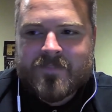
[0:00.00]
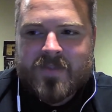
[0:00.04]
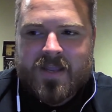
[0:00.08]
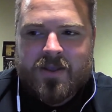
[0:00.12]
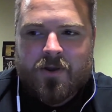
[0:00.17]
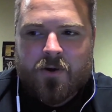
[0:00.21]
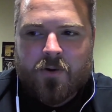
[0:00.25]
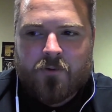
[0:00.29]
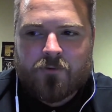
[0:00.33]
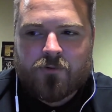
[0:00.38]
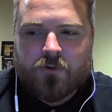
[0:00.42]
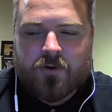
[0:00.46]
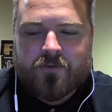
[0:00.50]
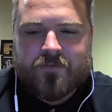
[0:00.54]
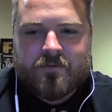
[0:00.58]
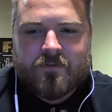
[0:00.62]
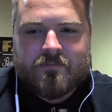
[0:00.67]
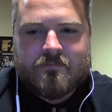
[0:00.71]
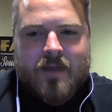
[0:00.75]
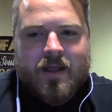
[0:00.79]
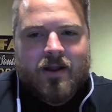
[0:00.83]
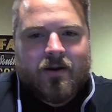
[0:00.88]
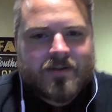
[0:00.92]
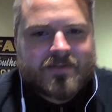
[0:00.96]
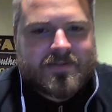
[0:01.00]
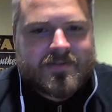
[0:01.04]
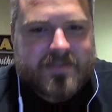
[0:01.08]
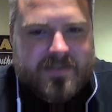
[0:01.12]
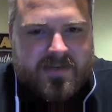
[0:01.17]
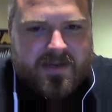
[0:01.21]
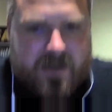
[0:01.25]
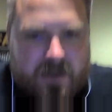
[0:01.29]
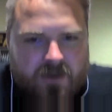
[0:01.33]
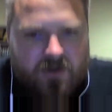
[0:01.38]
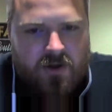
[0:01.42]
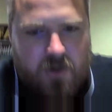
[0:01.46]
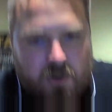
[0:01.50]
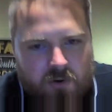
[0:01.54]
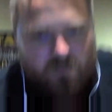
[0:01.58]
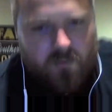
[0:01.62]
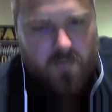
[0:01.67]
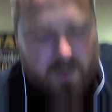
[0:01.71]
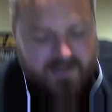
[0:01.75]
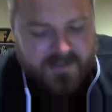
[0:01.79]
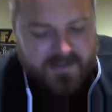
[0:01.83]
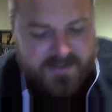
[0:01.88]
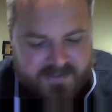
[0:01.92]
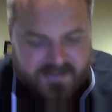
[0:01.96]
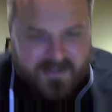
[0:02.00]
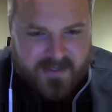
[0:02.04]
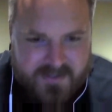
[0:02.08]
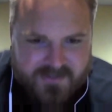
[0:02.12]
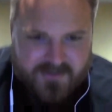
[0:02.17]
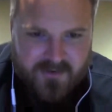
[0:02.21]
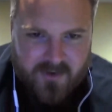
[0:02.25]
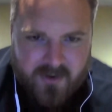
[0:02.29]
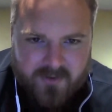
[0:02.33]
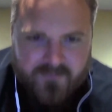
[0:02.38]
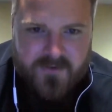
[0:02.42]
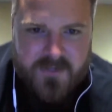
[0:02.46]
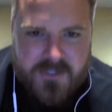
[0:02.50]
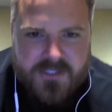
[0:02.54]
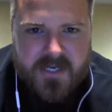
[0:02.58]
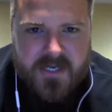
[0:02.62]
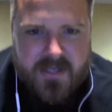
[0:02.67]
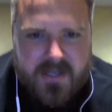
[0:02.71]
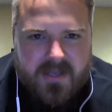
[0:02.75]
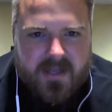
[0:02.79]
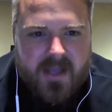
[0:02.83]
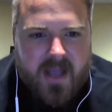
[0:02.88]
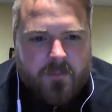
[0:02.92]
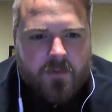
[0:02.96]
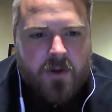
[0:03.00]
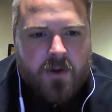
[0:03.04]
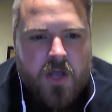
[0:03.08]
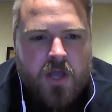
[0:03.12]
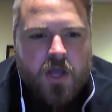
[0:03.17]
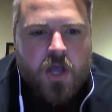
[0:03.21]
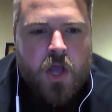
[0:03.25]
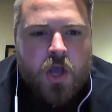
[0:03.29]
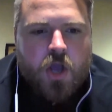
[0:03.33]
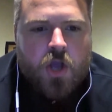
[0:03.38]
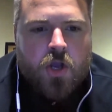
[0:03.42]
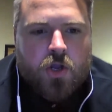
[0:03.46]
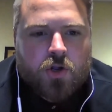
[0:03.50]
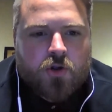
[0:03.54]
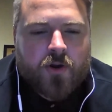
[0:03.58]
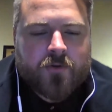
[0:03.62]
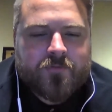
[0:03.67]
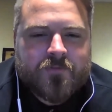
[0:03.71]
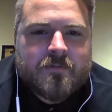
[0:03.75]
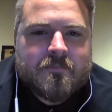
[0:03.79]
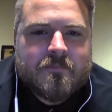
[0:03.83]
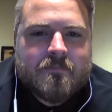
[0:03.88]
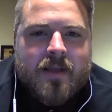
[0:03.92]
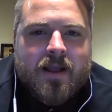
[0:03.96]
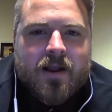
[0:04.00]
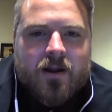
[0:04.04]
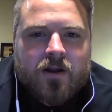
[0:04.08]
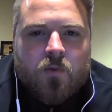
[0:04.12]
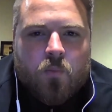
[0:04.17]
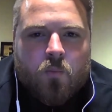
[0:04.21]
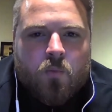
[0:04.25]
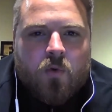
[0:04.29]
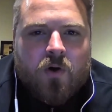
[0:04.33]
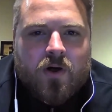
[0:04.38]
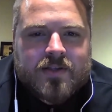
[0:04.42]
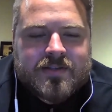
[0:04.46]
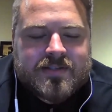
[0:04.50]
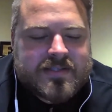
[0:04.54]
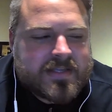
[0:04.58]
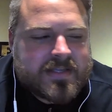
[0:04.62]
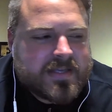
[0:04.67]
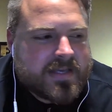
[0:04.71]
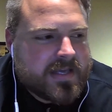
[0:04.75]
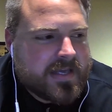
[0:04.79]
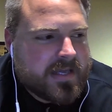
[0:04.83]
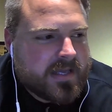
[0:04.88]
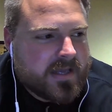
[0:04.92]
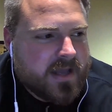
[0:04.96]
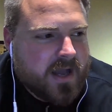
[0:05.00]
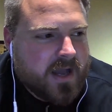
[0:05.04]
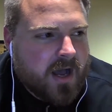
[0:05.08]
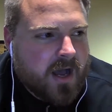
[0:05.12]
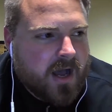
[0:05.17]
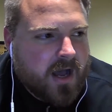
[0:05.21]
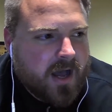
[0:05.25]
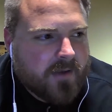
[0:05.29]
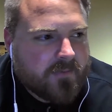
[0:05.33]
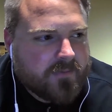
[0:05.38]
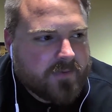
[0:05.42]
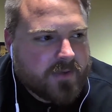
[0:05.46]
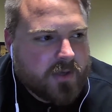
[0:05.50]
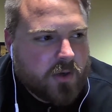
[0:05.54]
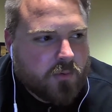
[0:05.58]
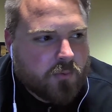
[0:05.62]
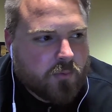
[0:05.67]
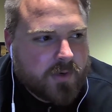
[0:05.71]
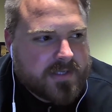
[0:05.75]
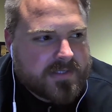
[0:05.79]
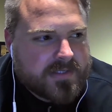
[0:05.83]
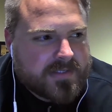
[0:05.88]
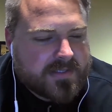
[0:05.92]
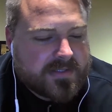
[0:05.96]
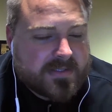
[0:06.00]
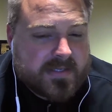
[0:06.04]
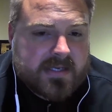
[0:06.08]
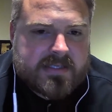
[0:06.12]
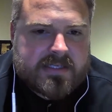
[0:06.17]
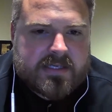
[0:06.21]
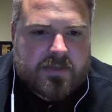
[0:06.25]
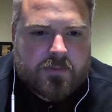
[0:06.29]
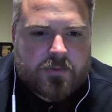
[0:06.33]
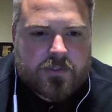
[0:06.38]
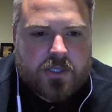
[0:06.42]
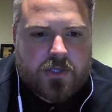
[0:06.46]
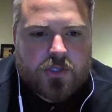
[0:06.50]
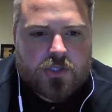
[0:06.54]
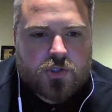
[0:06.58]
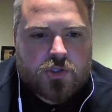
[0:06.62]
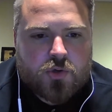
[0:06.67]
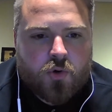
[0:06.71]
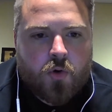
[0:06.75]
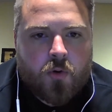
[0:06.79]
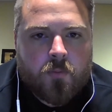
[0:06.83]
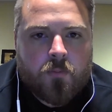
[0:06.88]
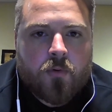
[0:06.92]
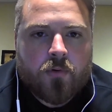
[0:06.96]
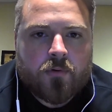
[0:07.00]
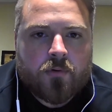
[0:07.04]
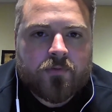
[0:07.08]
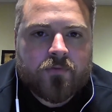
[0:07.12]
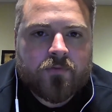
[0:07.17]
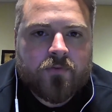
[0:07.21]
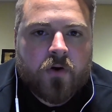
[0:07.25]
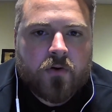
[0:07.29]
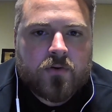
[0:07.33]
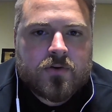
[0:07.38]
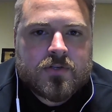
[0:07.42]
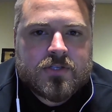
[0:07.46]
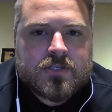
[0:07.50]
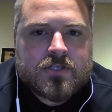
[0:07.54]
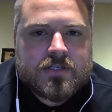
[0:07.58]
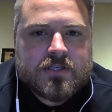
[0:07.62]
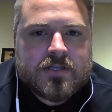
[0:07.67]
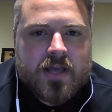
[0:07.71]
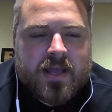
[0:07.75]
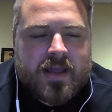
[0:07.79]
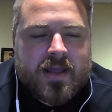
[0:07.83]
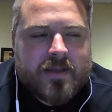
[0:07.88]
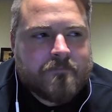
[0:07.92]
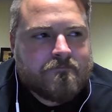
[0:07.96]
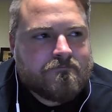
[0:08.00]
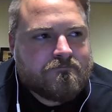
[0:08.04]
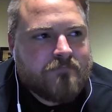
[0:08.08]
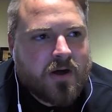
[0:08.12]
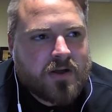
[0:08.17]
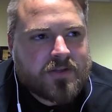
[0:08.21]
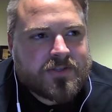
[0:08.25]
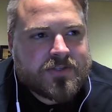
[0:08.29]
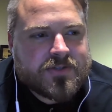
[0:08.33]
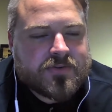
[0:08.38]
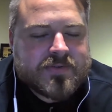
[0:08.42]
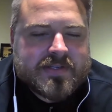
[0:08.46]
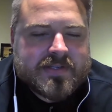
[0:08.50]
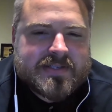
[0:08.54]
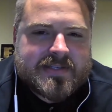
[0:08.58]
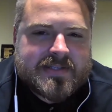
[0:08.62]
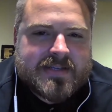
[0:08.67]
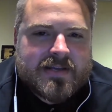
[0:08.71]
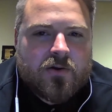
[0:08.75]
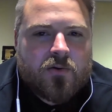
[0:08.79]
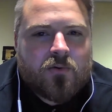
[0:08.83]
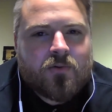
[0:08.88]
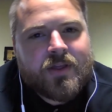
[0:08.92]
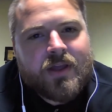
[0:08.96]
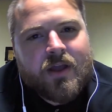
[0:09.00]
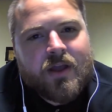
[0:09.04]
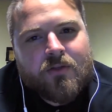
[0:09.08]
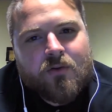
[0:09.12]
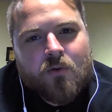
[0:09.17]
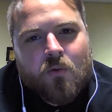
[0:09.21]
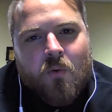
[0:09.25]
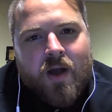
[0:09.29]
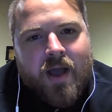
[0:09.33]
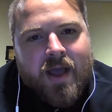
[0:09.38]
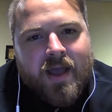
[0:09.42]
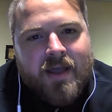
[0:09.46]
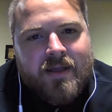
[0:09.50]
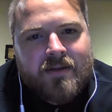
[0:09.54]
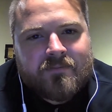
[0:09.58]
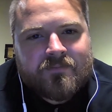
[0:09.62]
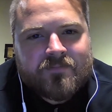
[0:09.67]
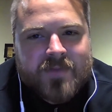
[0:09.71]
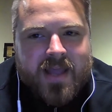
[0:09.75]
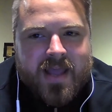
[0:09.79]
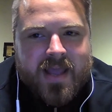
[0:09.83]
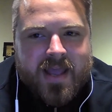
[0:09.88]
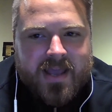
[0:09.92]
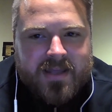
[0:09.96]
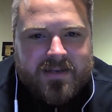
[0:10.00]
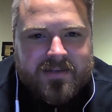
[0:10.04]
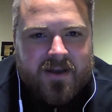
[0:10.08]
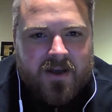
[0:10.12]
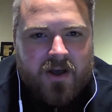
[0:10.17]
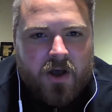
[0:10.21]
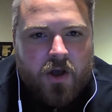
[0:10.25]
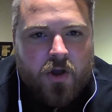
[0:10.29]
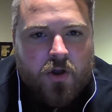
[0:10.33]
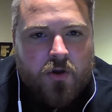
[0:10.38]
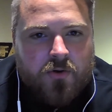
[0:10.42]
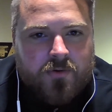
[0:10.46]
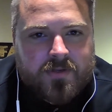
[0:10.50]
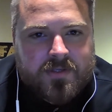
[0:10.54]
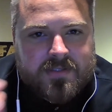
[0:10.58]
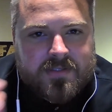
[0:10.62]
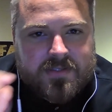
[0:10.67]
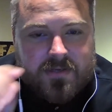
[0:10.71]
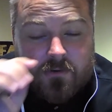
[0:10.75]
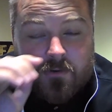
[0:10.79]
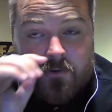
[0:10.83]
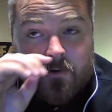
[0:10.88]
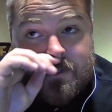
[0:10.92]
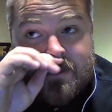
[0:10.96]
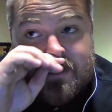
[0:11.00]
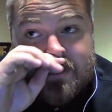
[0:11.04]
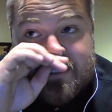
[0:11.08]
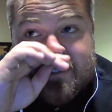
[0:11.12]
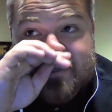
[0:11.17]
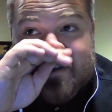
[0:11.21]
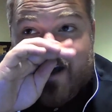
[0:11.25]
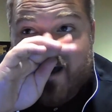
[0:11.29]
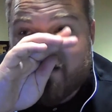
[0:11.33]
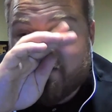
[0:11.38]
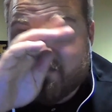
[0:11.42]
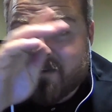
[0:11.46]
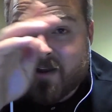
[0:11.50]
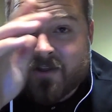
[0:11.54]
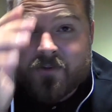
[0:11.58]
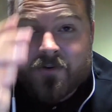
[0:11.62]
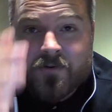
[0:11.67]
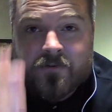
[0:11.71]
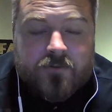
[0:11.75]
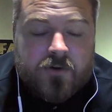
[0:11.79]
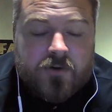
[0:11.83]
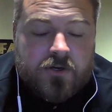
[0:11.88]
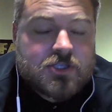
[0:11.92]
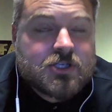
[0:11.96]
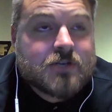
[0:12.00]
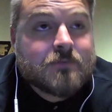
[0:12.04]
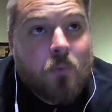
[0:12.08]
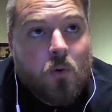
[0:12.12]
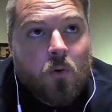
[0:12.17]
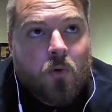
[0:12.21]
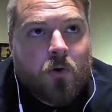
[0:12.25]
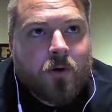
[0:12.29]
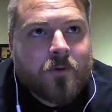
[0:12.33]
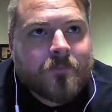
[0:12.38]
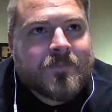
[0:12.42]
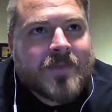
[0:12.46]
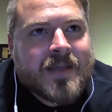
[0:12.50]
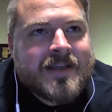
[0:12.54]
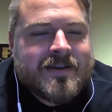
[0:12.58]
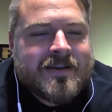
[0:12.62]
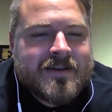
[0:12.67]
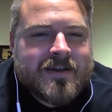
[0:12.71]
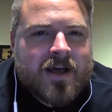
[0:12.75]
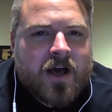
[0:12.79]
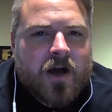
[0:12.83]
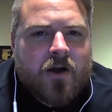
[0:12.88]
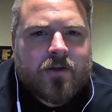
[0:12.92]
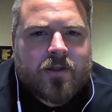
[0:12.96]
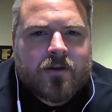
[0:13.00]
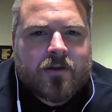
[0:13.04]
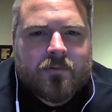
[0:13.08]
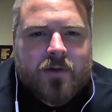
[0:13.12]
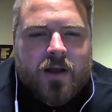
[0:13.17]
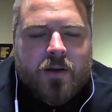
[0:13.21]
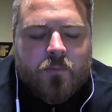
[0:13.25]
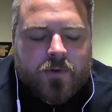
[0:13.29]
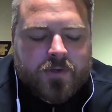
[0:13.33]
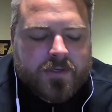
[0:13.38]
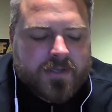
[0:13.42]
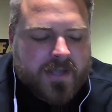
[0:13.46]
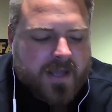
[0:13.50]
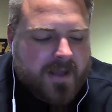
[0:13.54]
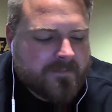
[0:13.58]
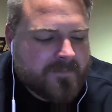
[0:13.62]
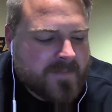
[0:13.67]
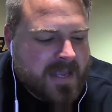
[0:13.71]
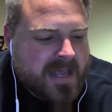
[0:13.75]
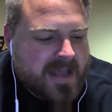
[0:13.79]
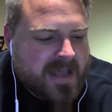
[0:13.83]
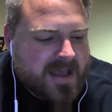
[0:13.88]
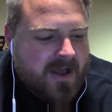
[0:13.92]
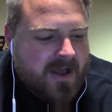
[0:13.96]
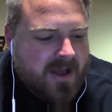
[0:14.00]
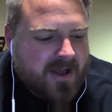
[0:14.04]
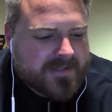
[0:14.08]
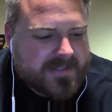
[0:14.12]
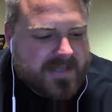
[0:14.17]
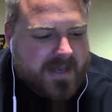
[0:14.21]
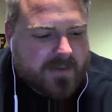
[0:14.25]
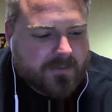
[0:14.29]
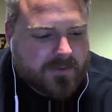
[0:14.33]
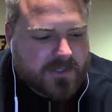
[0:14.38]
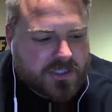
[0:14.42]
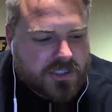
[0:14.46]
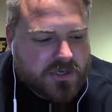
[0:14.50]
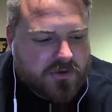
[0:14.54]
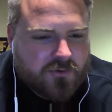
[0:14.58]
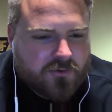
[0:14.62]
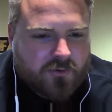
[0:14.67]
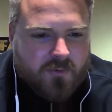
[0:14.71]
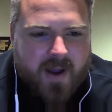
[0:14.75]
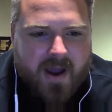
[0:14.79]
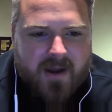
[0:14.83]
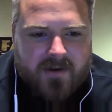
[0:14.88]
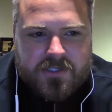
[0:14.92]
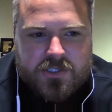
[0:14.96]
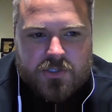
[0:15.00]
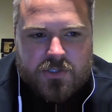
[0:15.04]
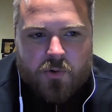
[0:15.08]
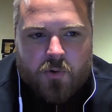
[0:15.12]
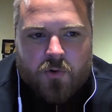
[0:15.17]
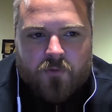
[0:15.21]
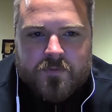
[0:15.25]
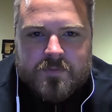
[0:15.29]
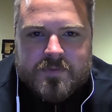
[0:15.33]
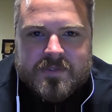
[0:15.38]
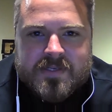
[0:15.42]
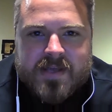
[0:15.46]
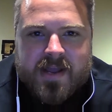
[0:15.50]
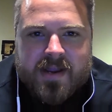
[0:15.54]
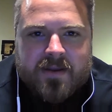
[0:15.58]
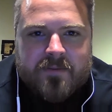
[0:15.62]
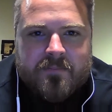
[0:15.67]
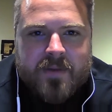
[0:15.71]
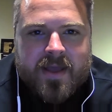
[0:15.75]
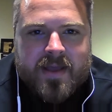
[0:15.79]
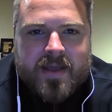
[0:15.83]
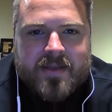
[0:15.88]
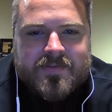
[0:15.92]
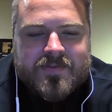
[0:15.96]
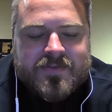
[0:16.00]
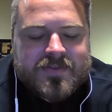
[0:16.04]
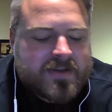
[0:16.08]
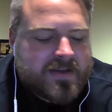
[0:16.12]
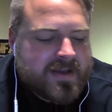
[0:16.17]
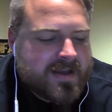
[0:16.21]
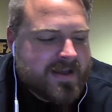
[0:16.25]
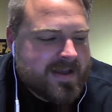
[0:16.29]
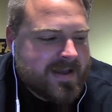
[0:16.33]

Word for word: you know, Griffin Merritt was uh, sorry for the shaky camera Griffin Merritt was the uh, you know reason Tennessee was on the scoreboard first. He muscles a single the other way, and uh, Ahuna's or Christian Scott rather Christian Moore, I'll get around one day, is able to scoot around and score from second base.